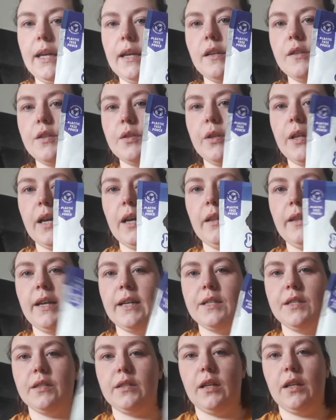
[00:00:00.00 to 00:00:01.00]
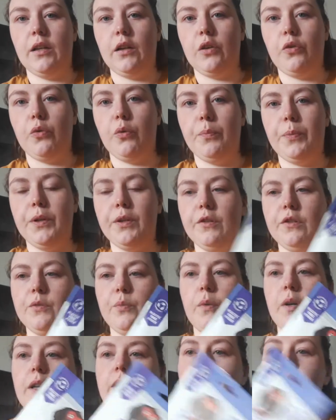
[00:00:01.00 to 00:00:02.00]
So that's an unopened
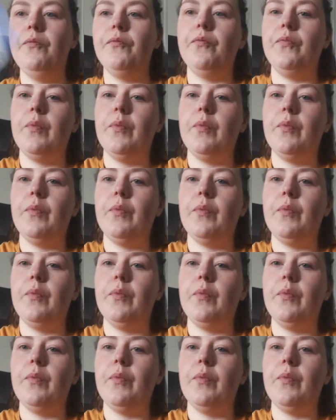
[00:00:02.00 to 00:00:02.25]
one.